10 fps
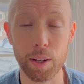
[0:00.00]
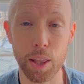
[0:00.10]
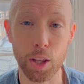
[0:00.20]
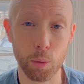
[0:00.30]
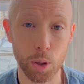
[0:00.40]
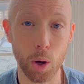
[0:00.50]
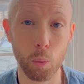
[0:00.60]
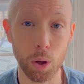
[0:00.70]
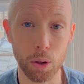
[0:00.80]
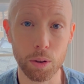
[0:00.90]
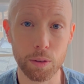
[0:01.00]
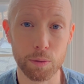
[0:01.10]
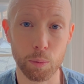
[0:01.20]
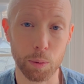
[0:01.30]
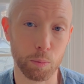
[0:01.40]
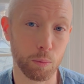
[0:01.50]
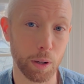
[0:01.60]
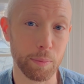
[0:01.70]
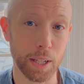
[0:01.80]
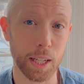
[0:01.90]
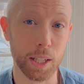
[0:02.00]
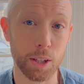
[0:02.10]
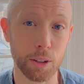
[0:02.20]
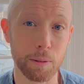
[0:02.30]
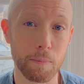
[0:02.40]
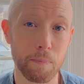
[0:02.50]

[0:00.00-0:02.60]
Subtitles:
and I think we all will, what I'm getting here,